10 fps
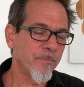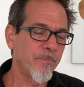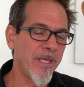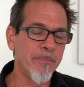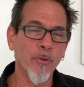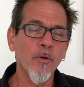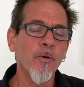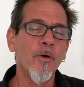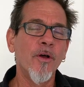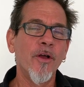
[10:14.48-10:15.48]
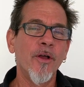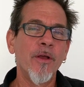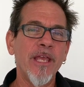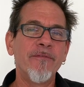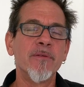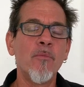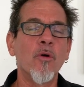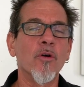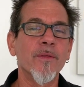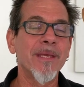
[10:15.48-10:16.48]
people even
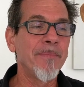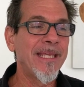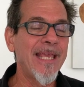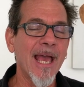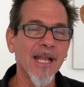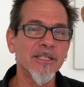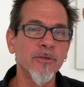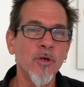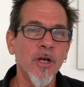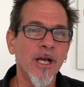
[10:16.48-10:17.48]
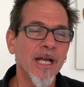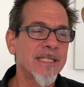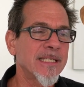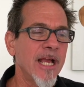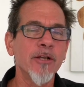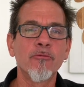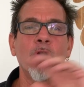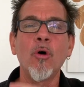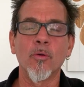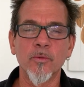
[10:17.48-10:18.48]
more. They began to assign
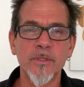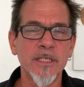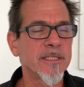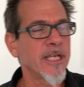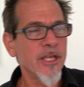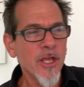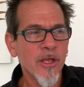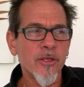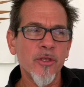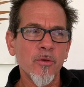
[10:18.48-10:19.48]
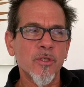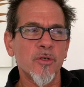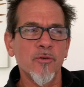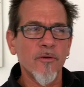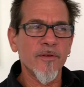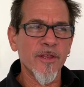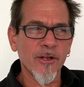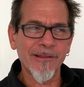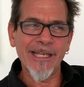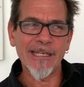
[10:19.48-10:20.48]
roles. They'd say, you two over
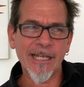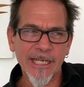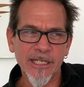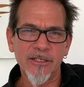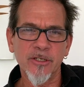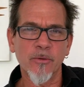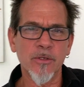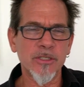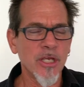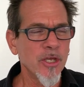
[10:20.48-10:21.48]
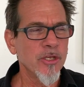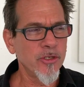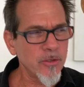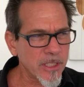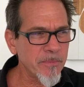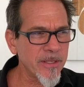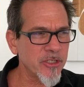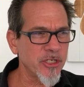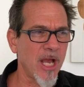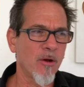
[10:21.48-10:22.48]
there leaning in towards, you can be the
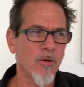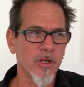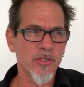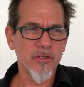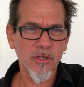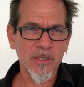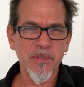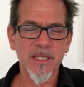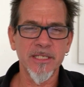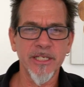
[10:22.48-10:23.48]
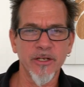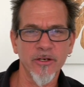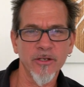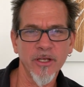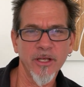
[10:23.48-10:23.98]
jaguar, you can be the deer.